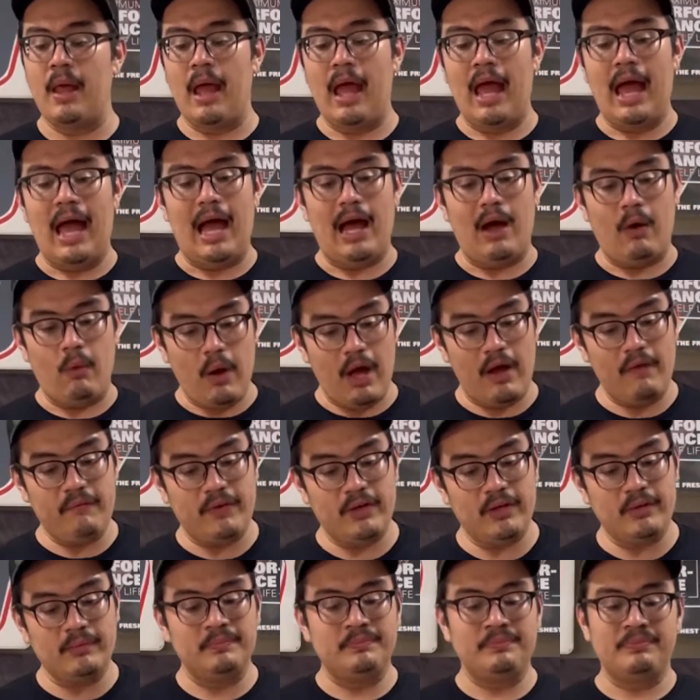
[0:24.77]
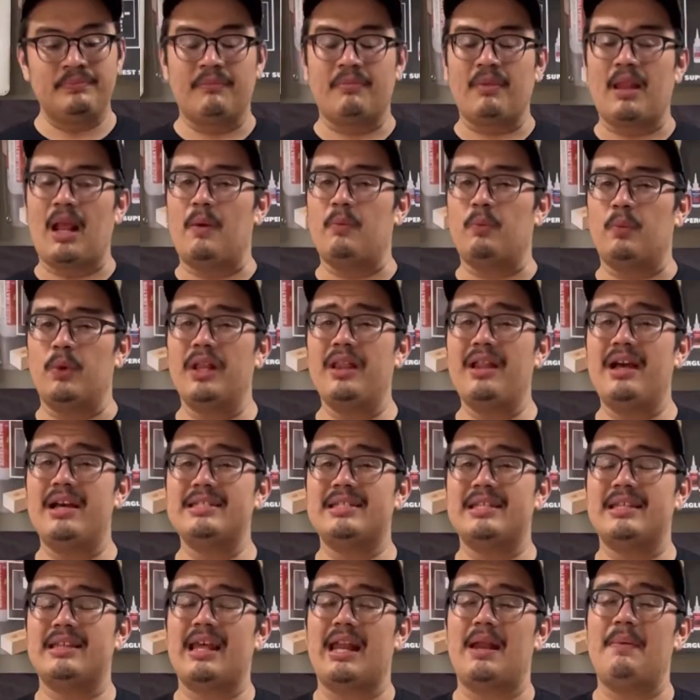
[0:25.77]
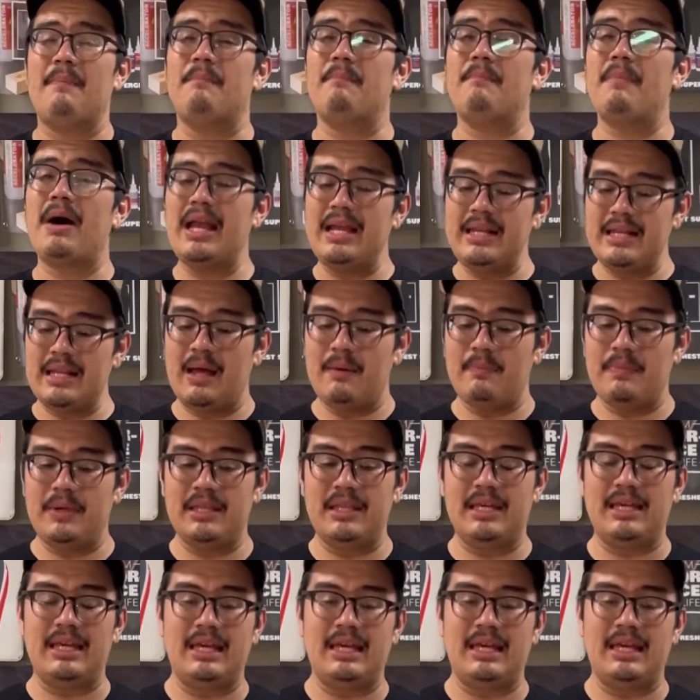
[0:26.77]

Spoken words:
However, I'm realizing that it might not be the